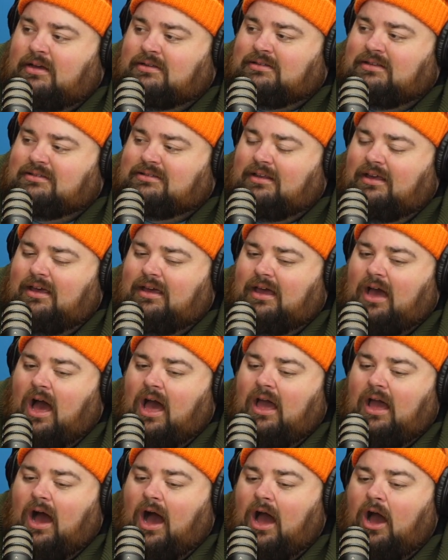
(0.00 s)
Because it's
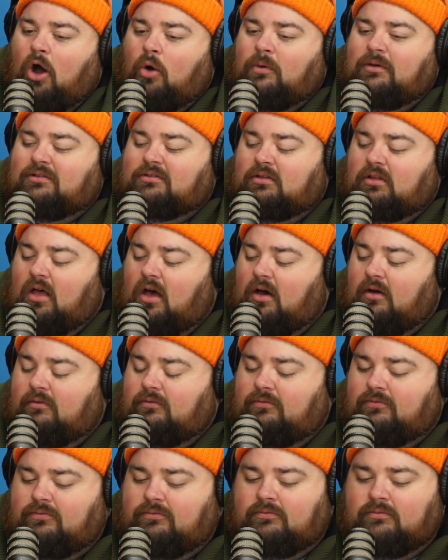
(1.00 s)
I always
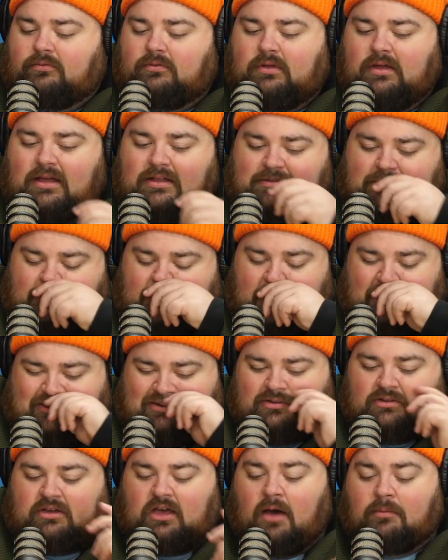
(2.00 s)
love
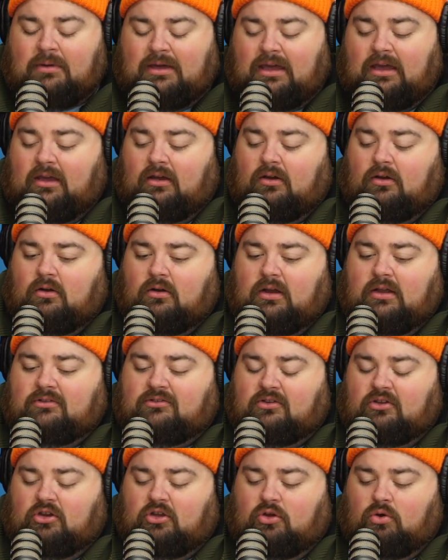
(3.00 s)
it's coming here
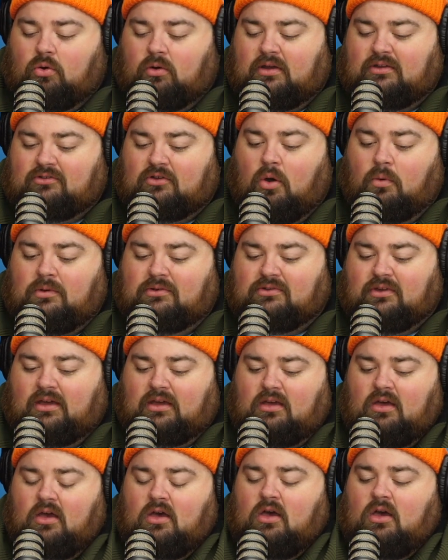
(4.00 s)
to New York is always
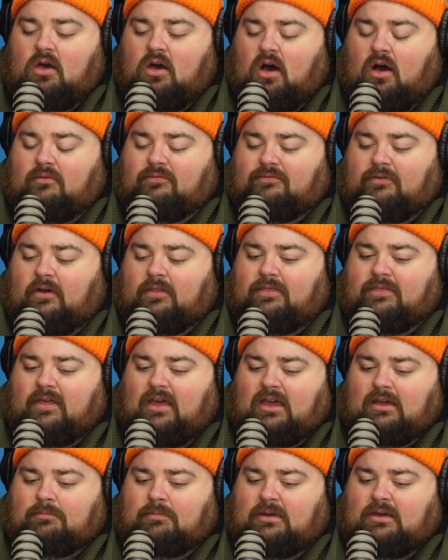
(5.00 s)
a fun
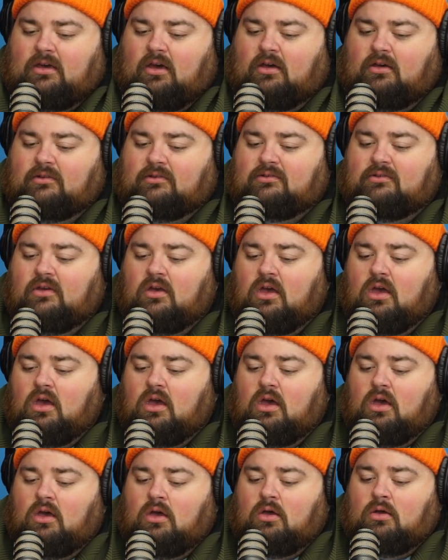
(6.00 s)
thing because
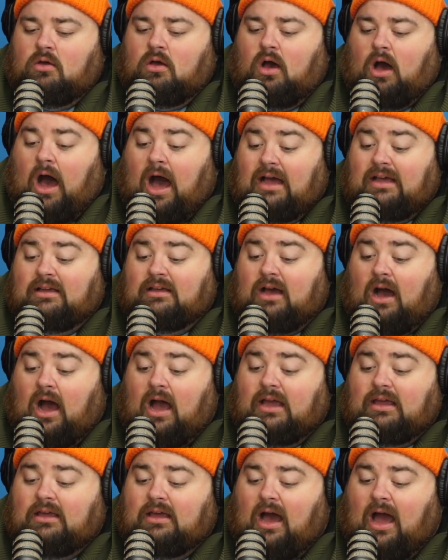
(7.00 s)
I
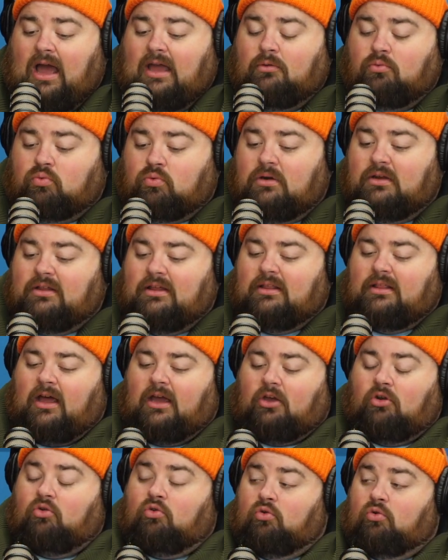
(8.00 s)

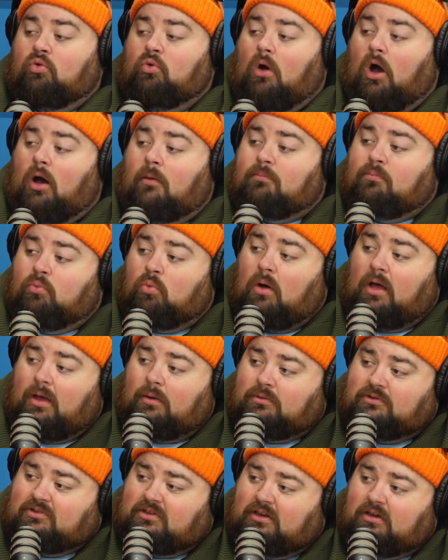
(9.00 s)
really grew up while I
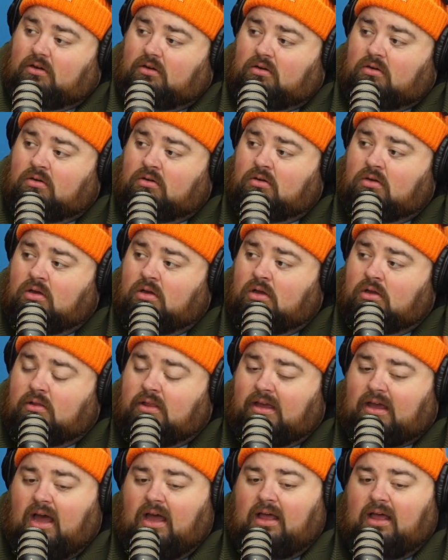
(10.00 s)
was here. Mm-hmm.